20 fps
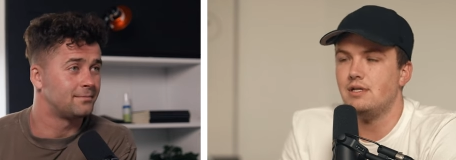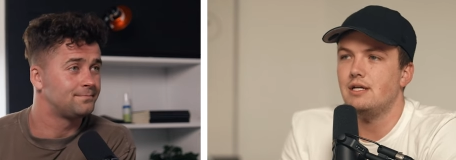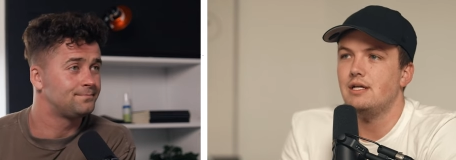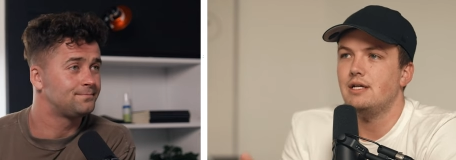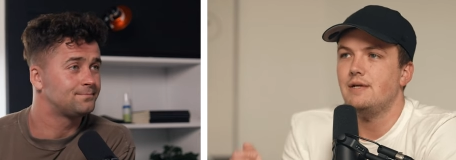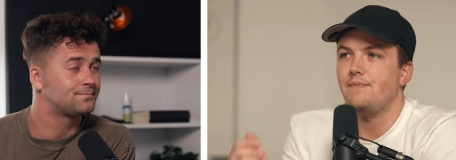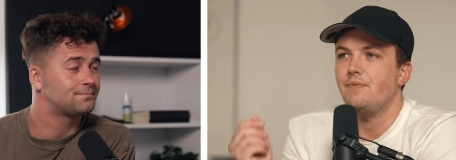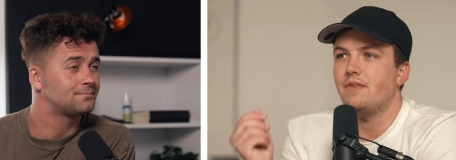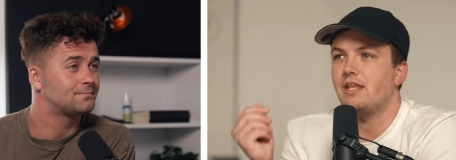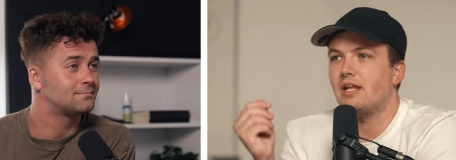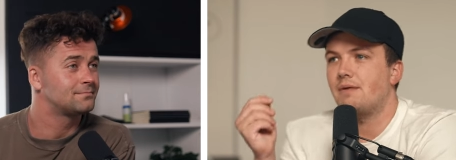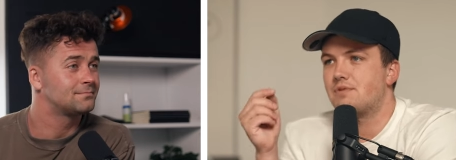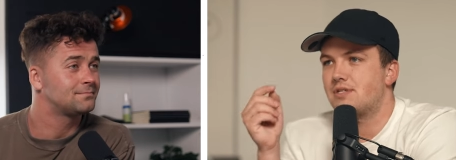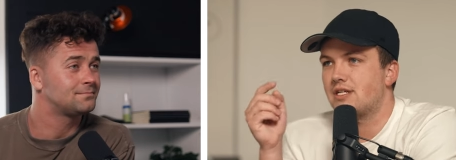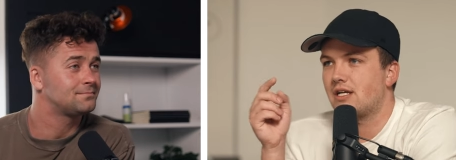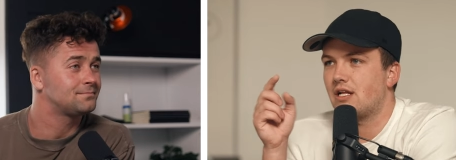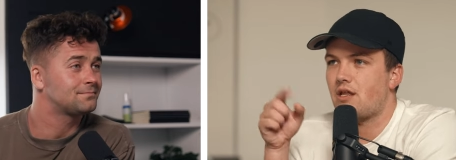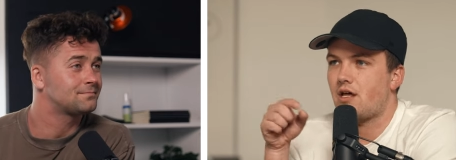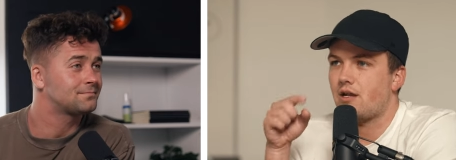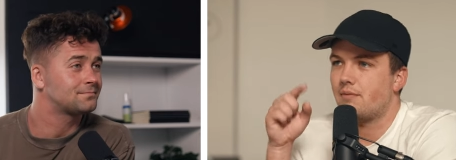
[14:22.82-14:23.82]
Speaker 1: And I'm
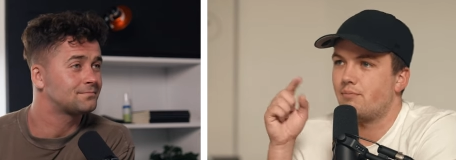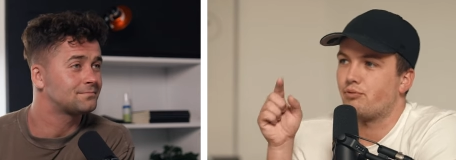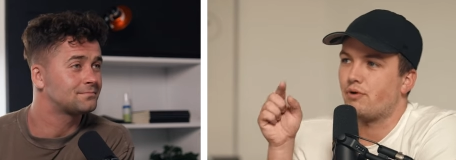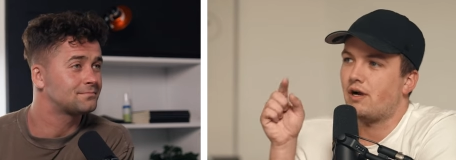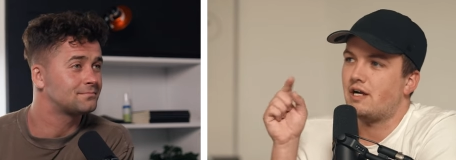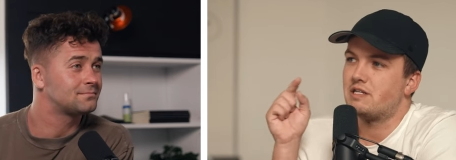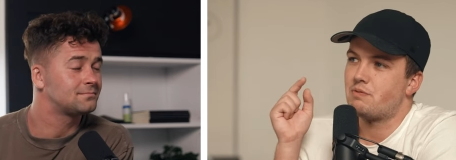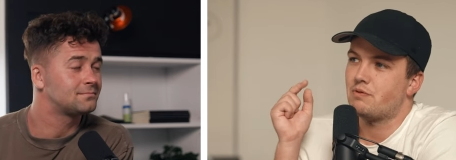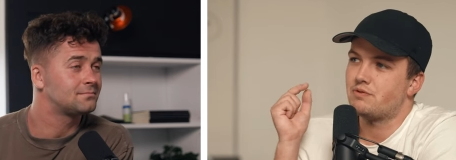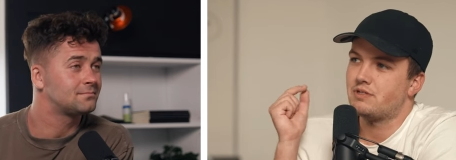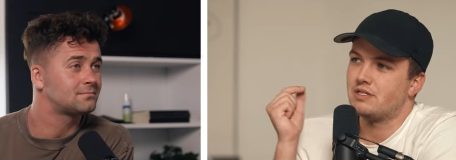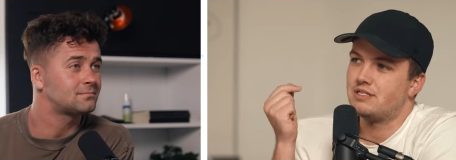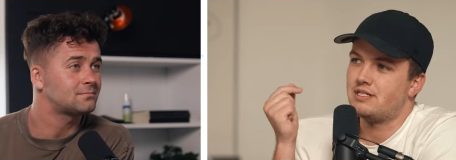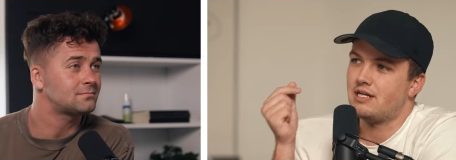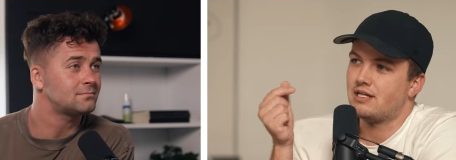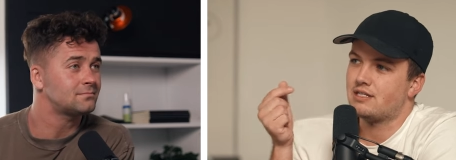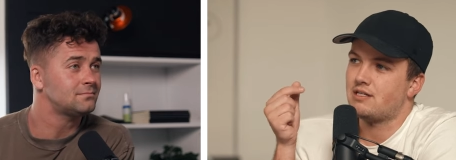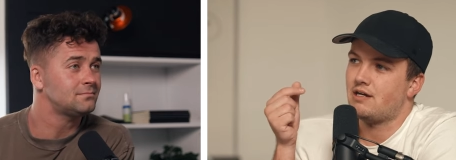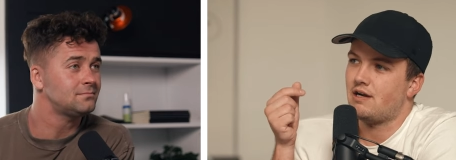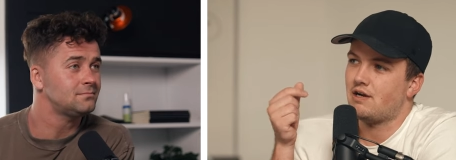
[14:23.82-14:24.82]
seeing a lot of brides posting
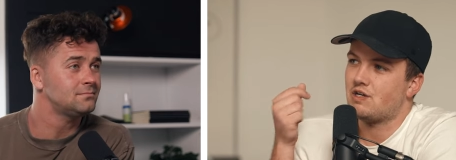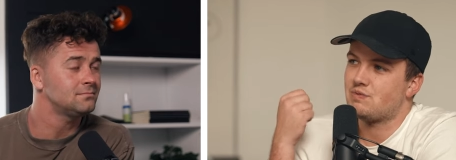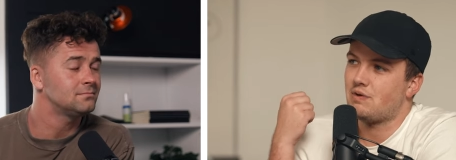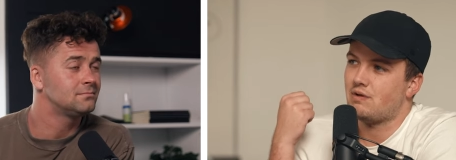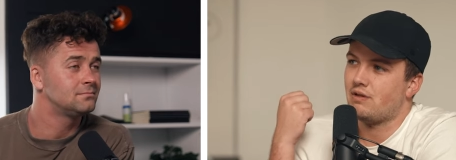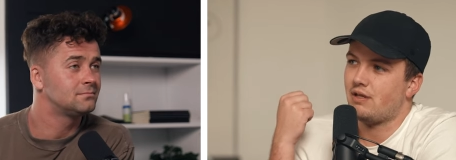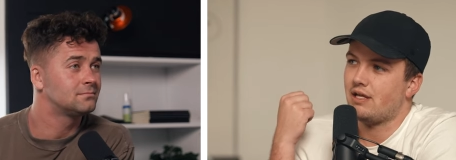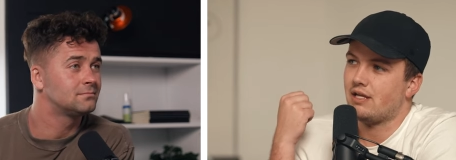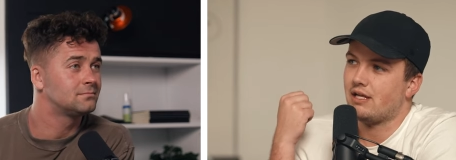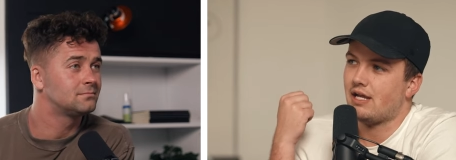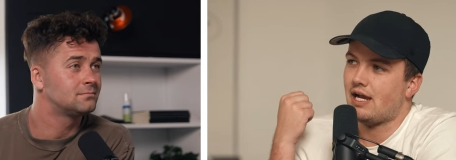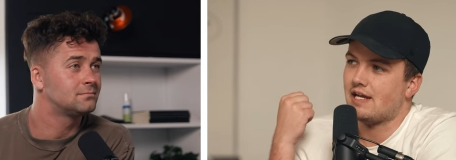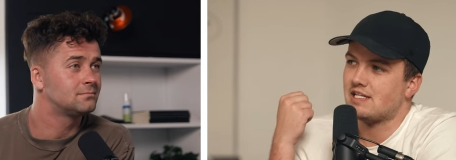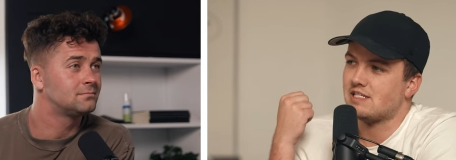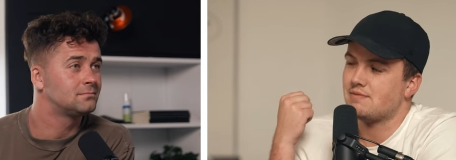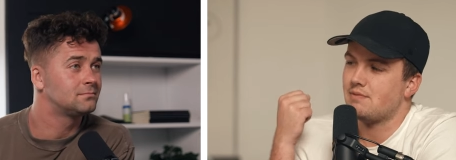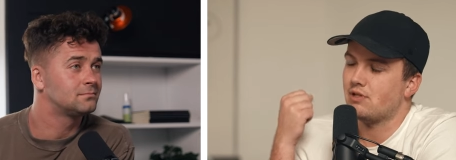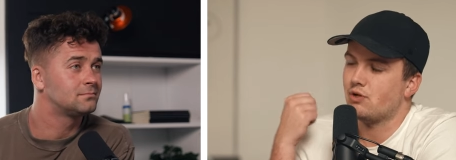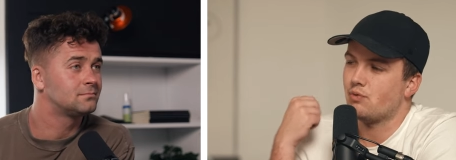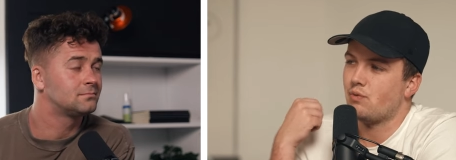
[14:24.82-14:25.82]
TikToks about like
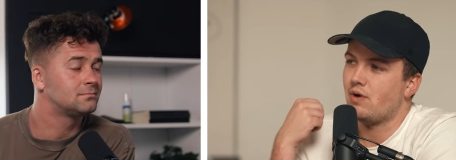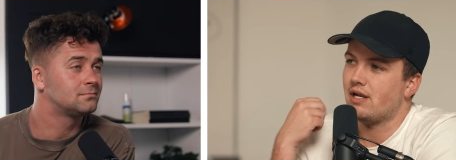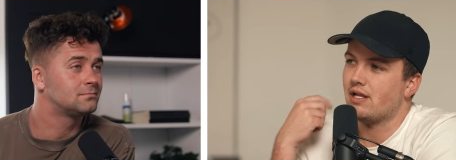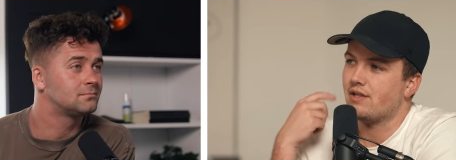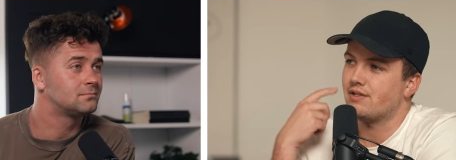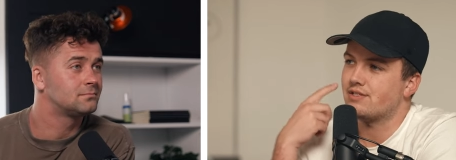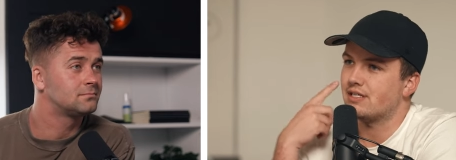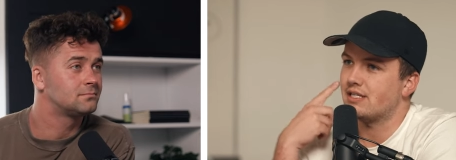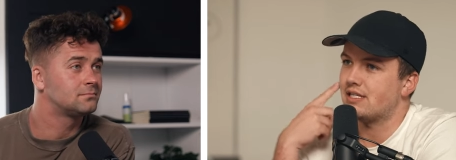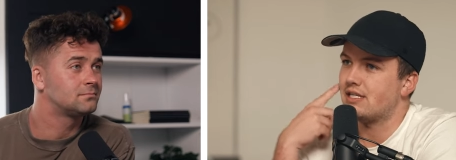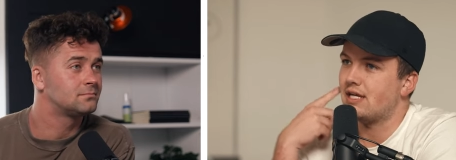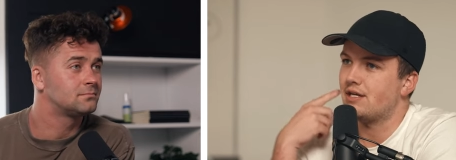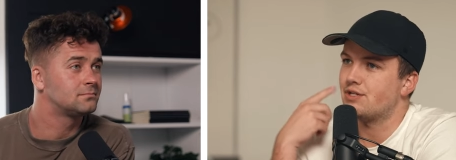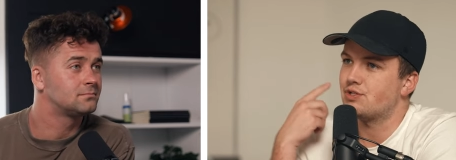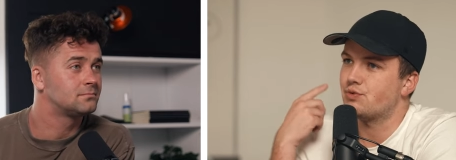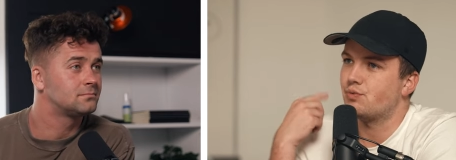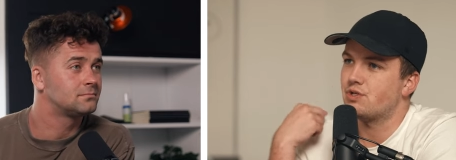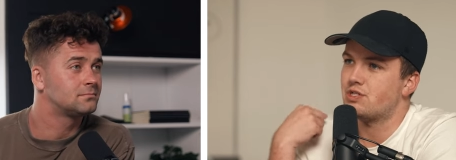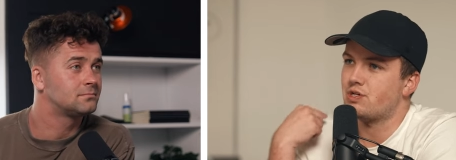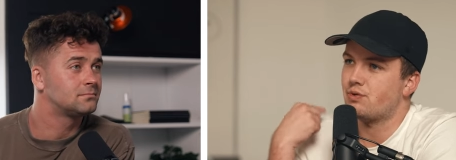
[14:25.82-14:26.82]
asking about their wedding. And it's like, yeah, I
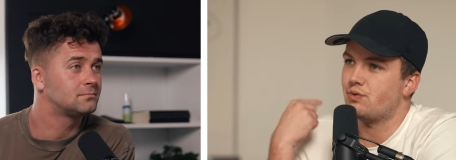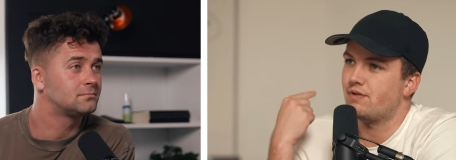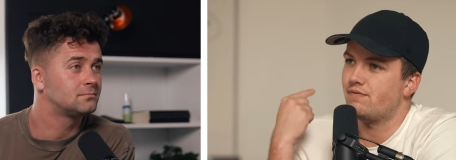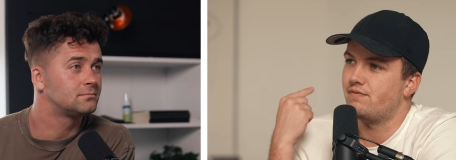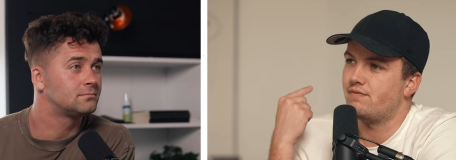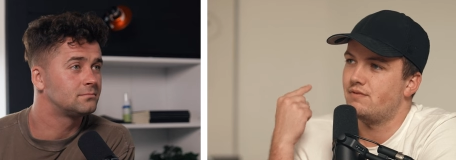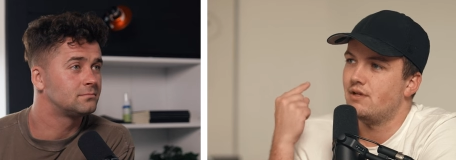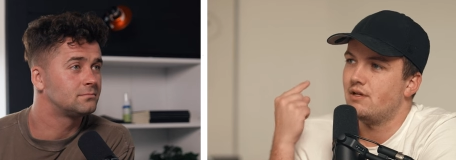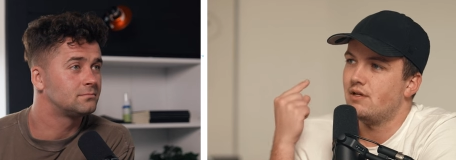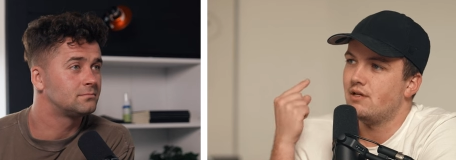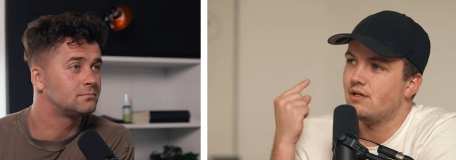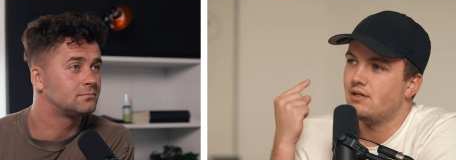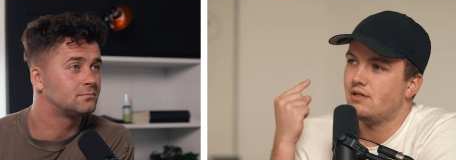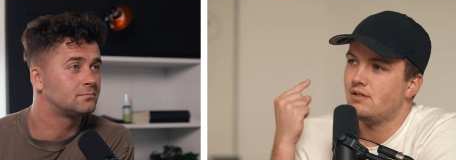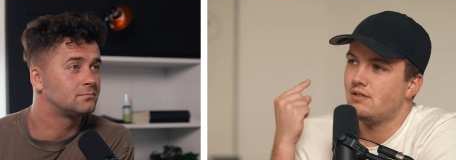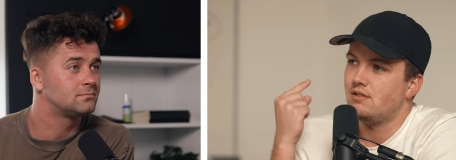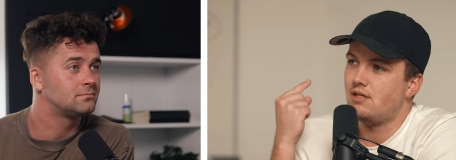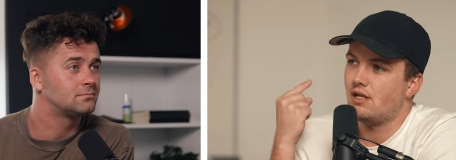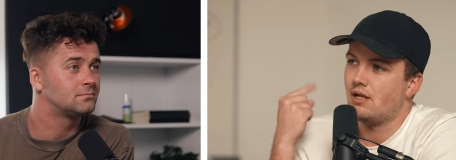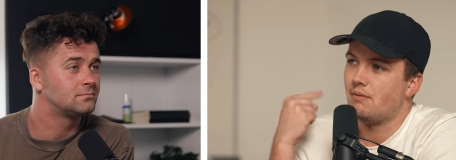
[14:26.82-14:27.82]
just wish I would have
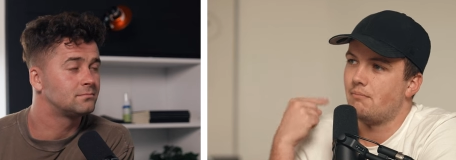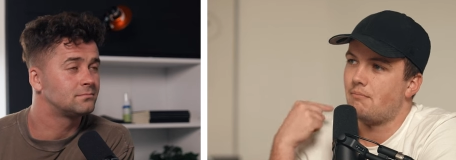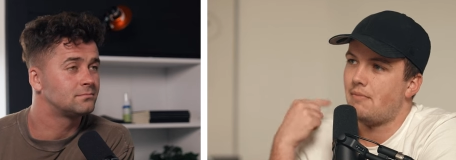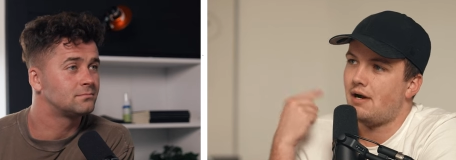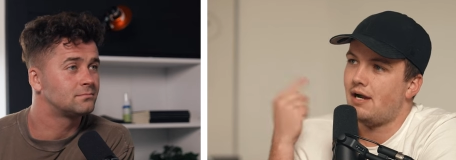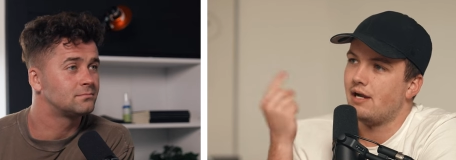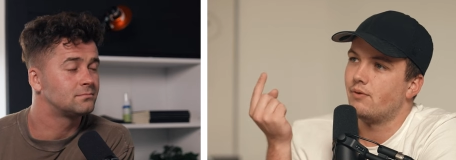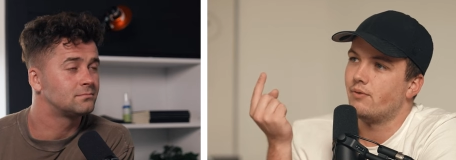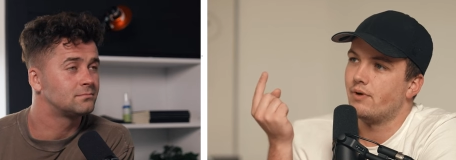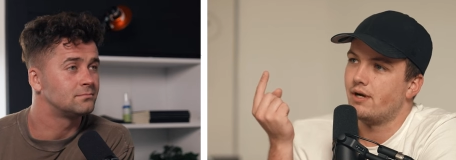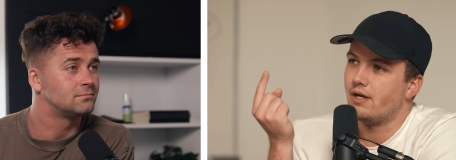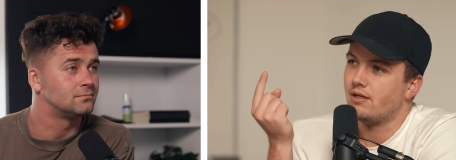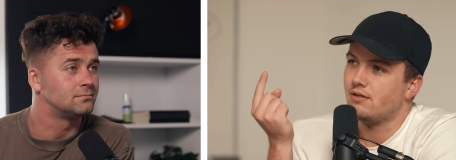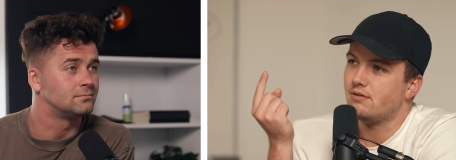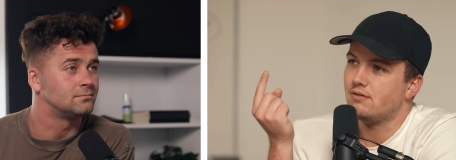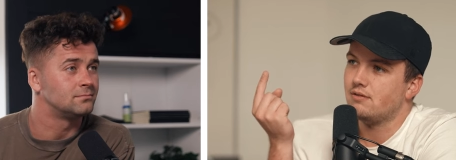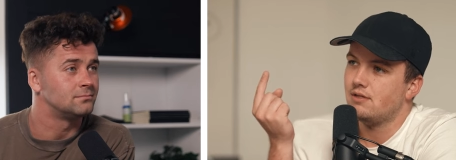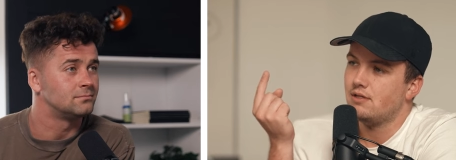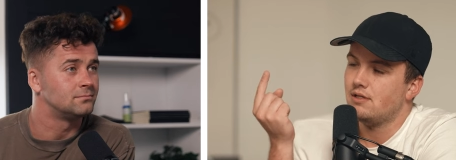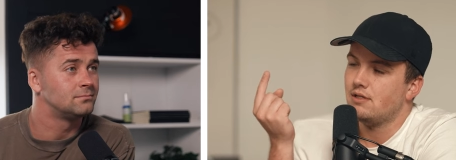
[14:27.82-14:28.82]
done it my way.
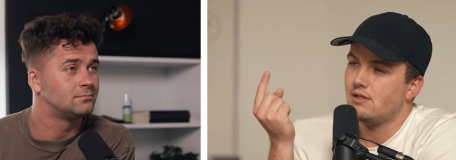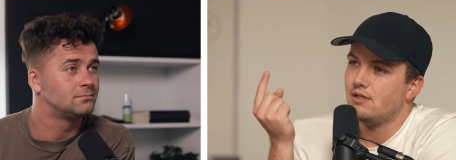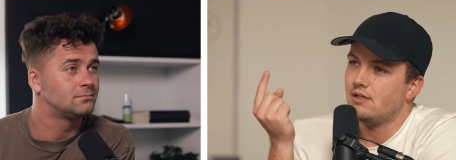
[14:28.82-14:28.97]
Mm-hmm.